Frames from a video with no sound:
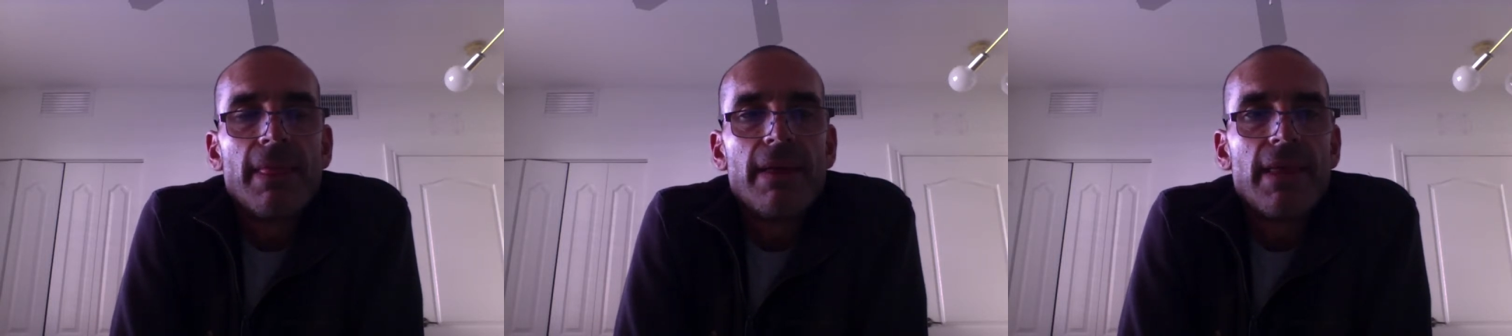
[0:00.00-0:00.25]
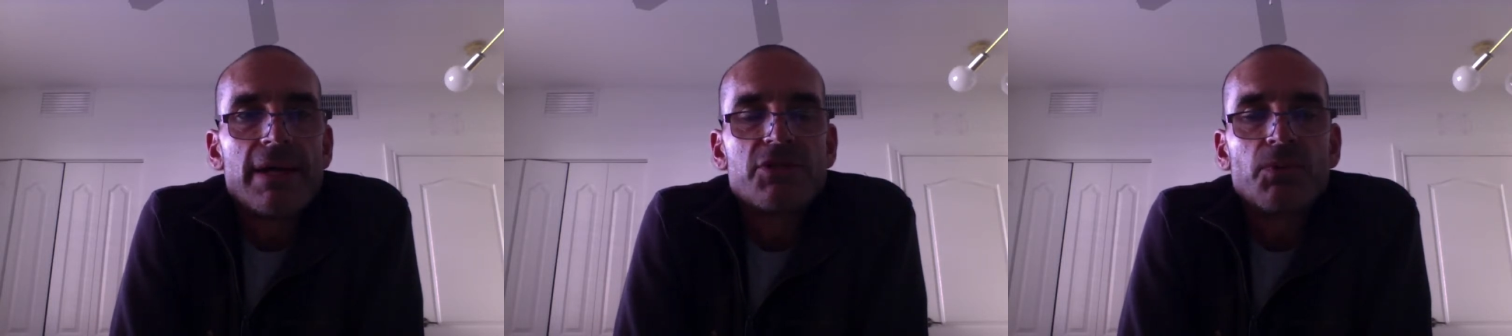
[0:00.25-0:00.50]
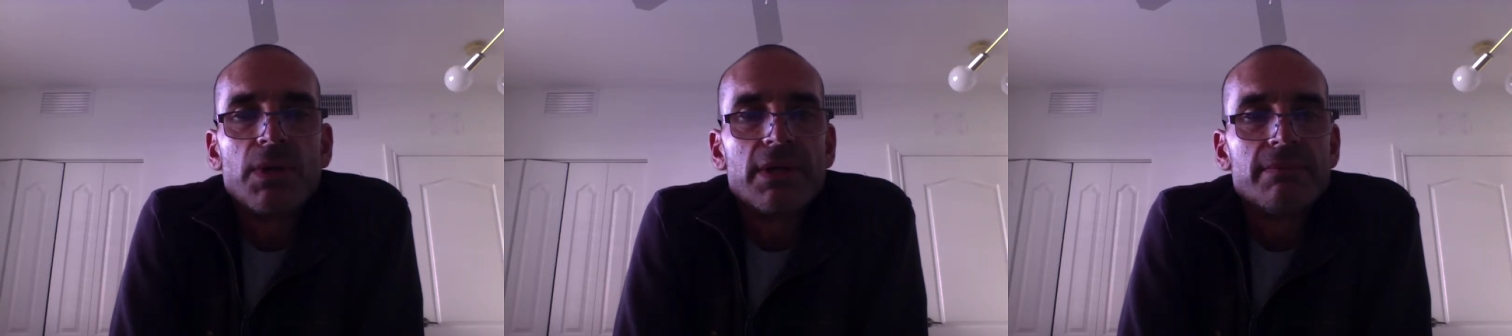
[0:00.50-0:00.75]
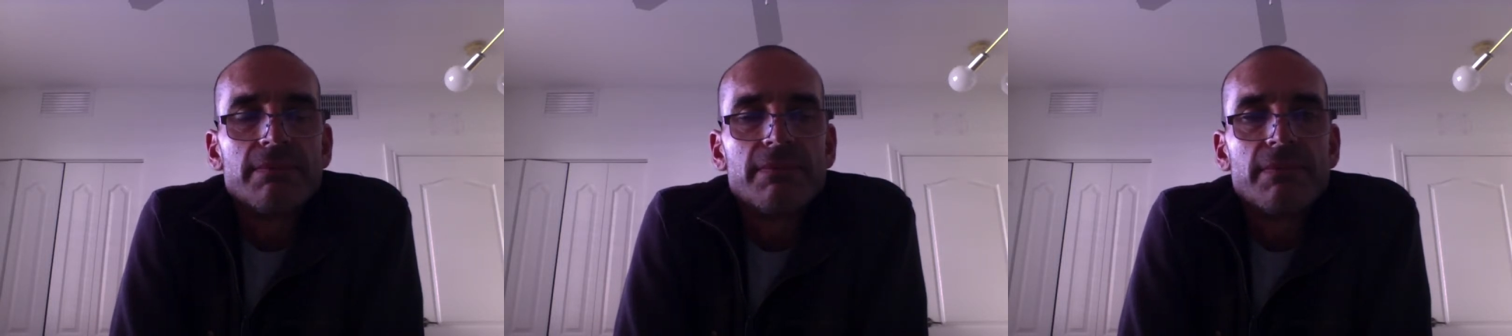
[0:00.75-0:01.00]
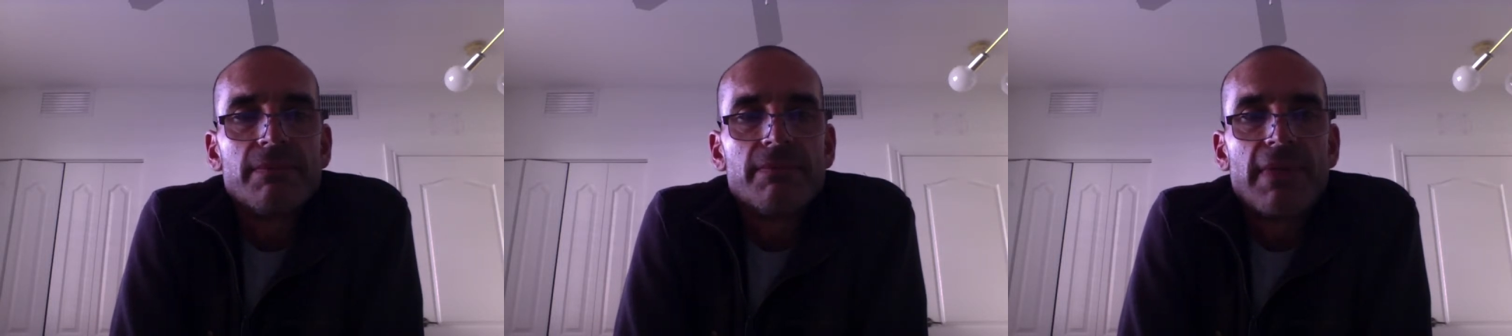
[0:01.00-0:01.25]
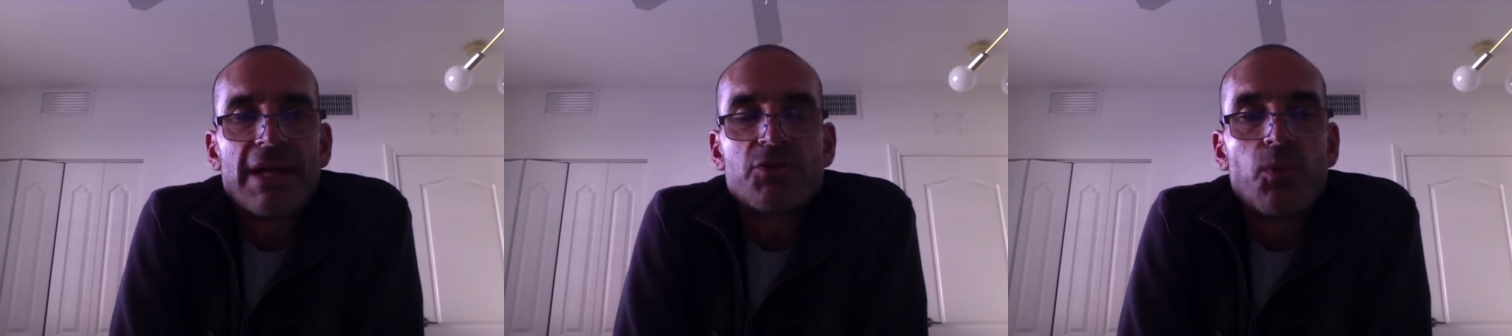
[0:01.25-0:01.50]
And that's
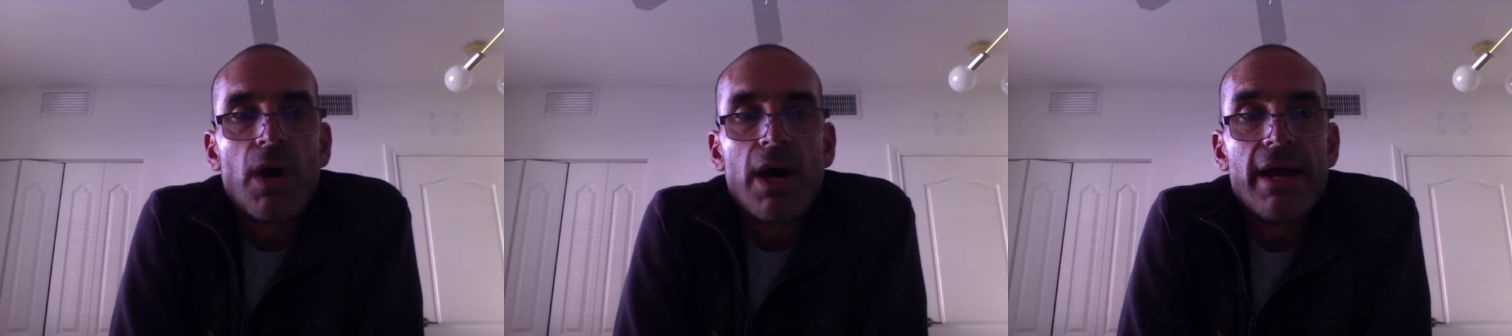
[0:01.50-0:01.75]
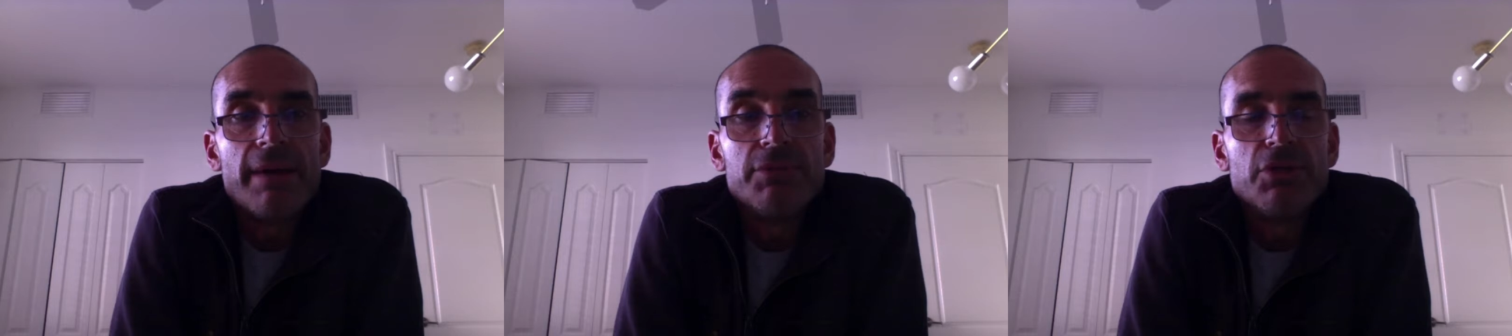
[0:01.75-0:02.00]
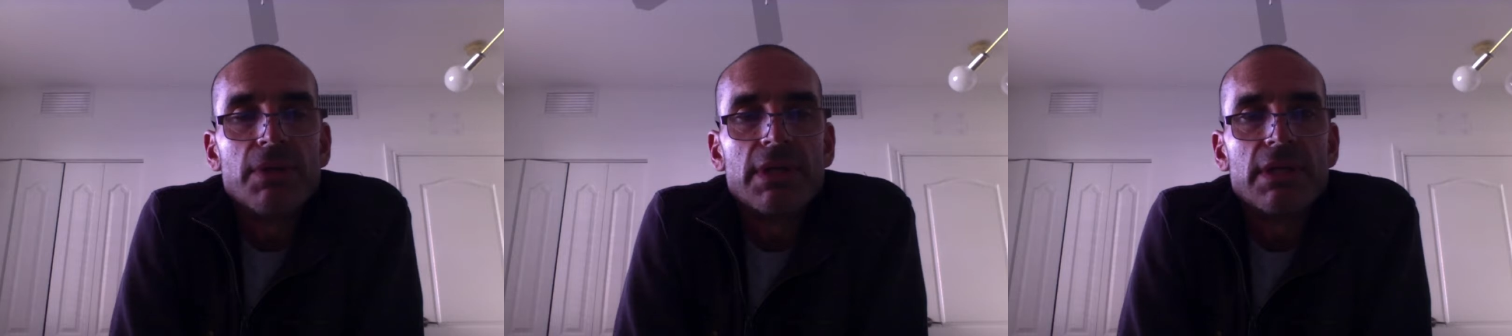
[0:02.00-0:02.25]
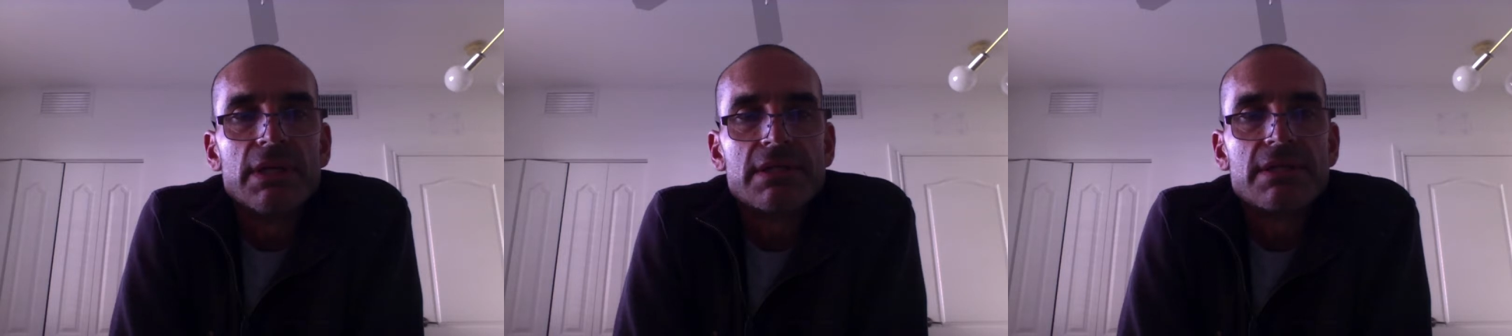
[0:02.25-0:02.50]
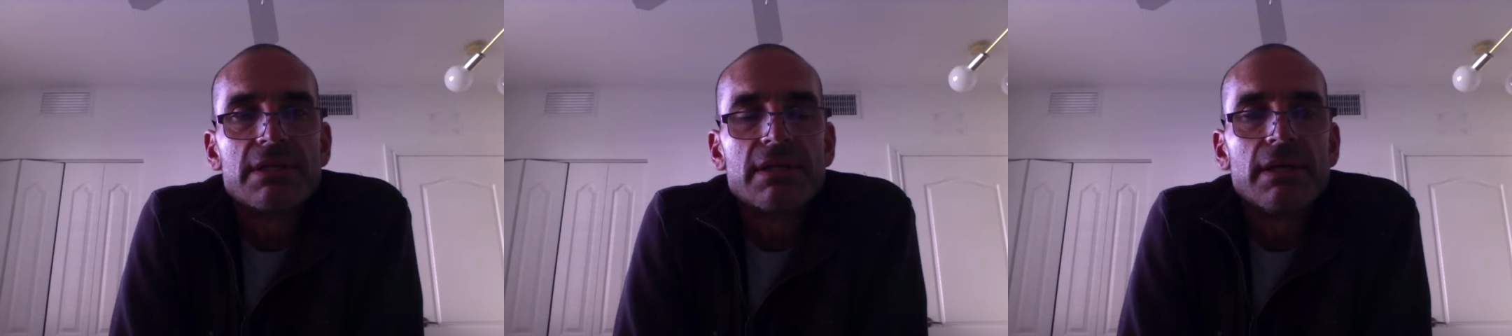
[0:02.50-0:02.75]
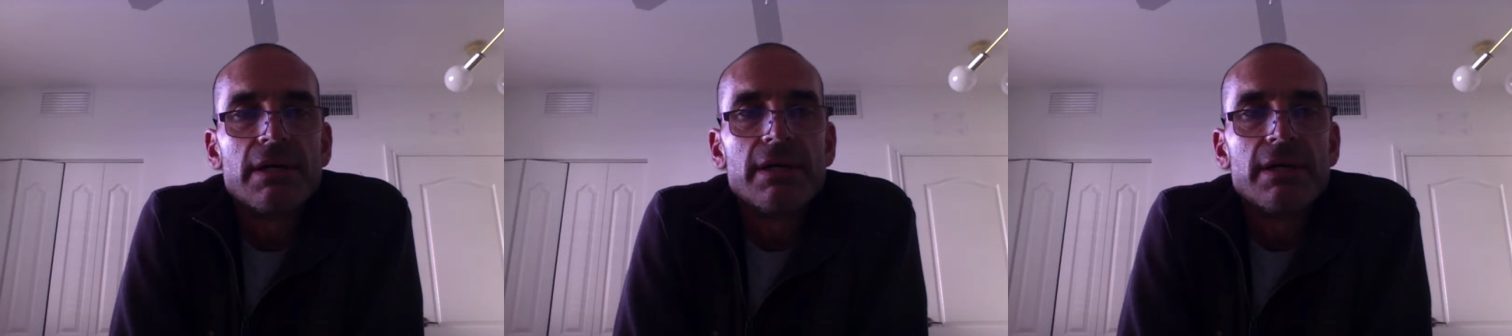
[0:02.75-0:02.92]
why I'm doing this.